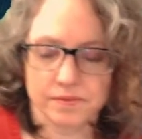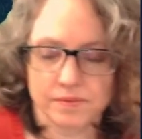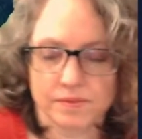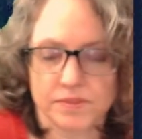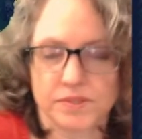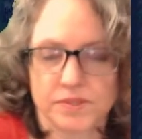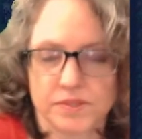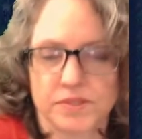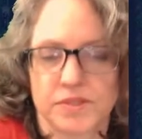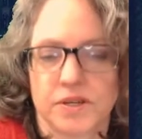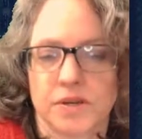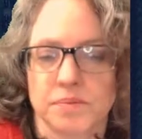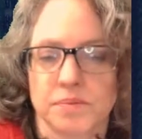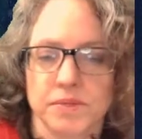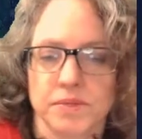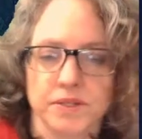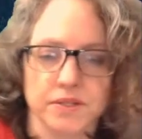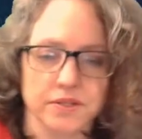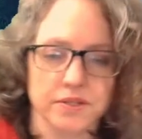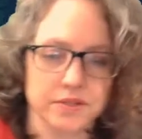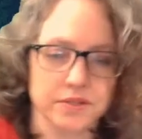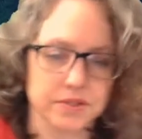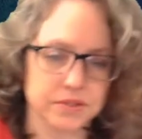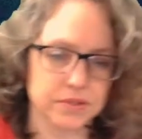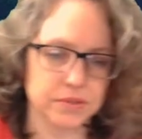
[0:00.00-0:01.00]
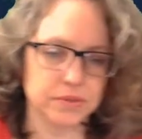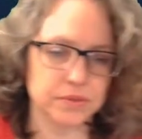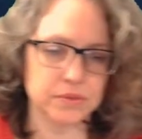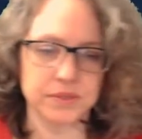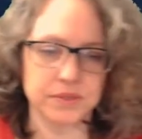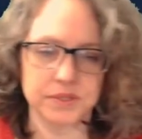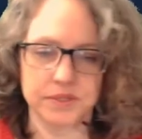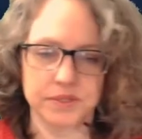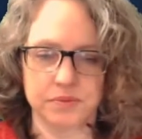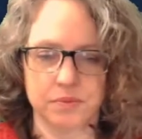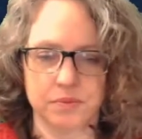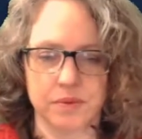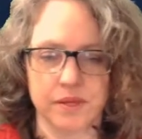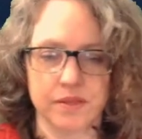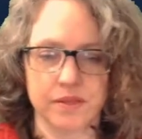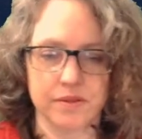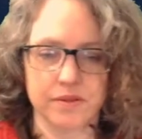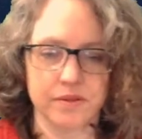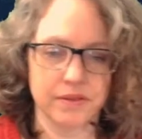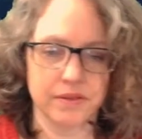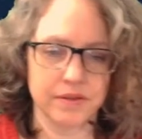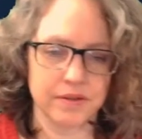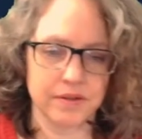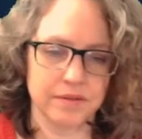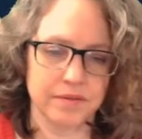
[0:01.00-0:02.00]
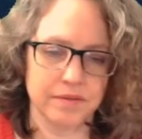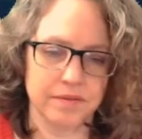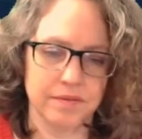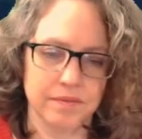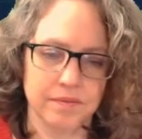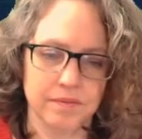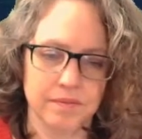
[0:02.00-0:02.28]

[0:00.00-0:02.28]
sharpen your tools, whether they're